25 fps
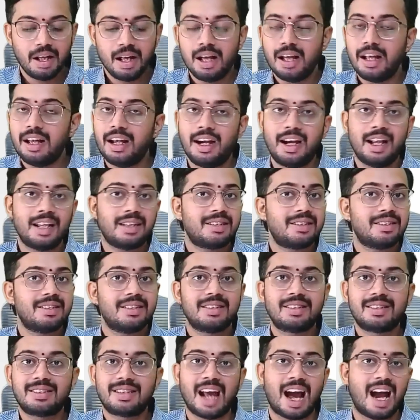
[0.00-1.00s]
Let us
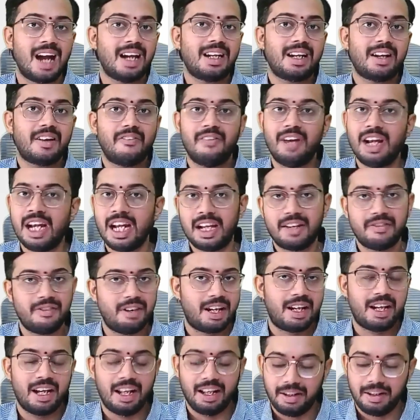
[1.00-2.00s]
start very
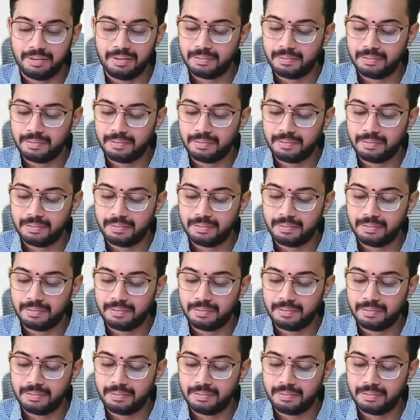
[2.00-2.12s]
quickly.